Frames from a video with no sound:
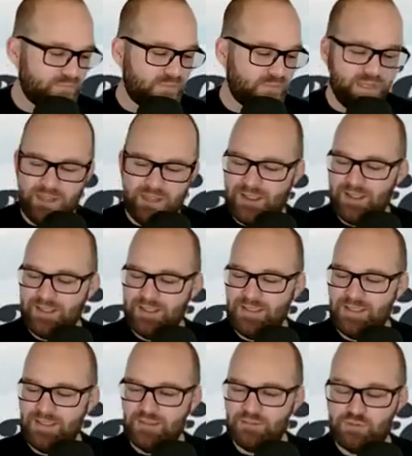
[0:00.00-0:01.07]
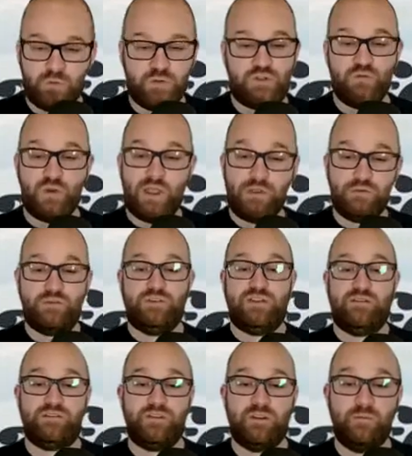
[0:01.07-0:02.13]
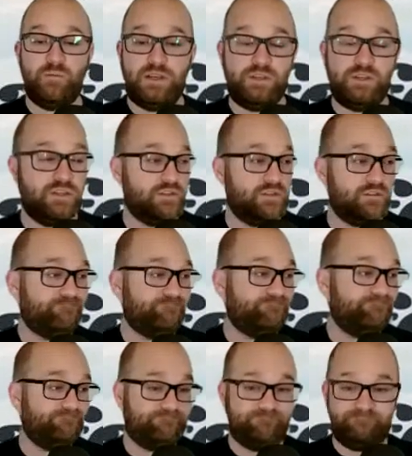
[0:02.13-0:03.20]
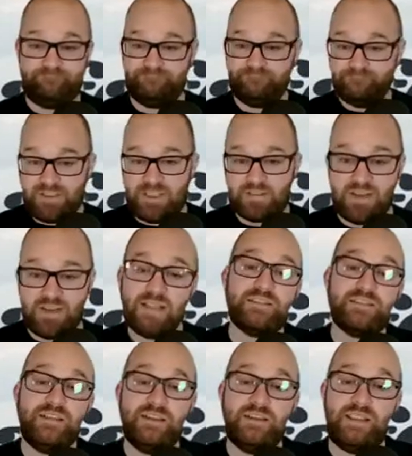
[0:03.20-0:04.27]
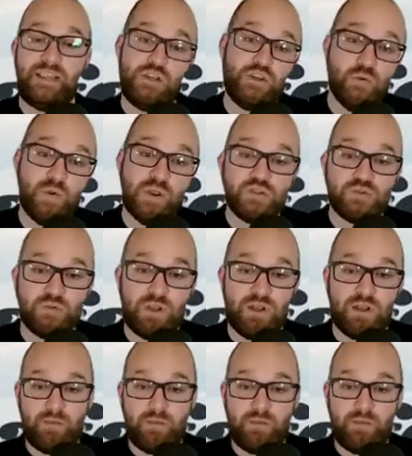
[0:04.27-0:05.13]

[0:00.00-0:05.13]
So would you rather just have somebody just have an accident in your restaurant?